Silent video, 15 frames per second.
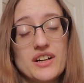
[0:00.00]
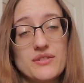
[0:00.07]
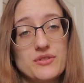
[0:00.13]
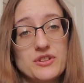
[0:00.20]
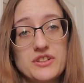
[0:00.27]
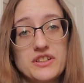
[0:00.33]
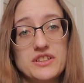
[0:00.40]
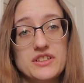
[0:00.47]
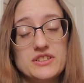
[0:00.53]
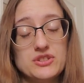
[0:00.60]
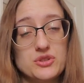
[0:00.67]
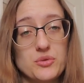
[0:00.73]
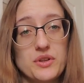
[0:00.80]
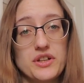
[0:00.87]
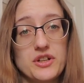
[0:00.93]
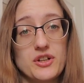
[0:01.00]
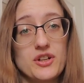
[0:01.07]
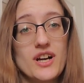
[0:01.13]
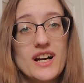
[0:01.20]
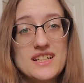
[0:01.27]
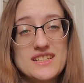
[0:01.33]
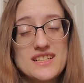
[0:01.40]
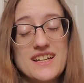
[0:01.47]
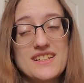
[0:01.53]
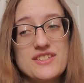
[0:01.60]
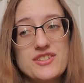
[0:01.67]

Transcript: I really enjoy her content.